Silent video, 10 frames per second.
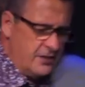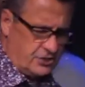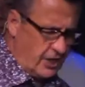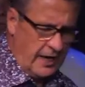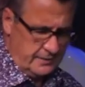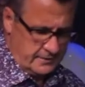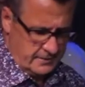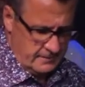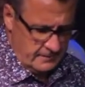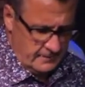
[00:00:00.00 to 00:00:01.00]
shines.
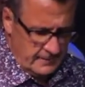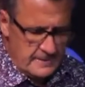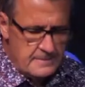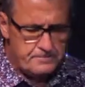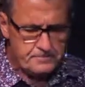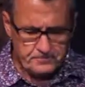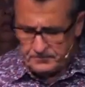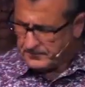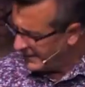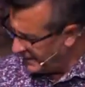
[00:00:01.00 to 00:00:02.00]

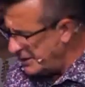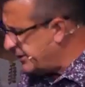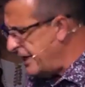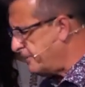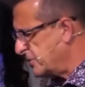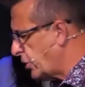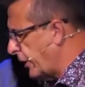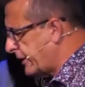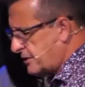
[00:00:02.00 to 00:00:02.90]
In the deepest, darkest